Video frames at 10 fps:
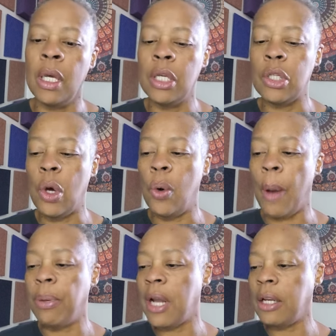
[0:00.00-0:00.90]
So I
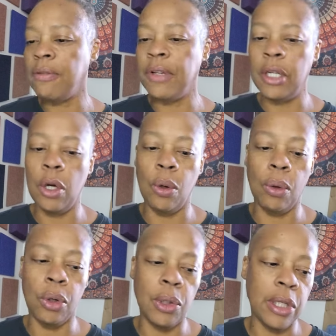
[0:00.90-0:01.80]
put out a
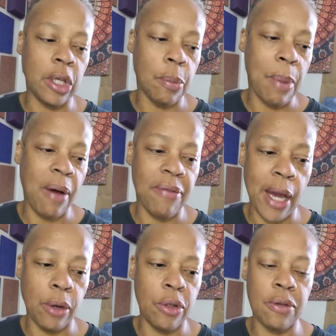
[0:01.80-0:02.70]
video earlier about
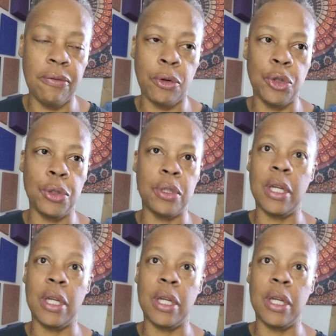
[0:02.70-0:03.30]
values and virtues,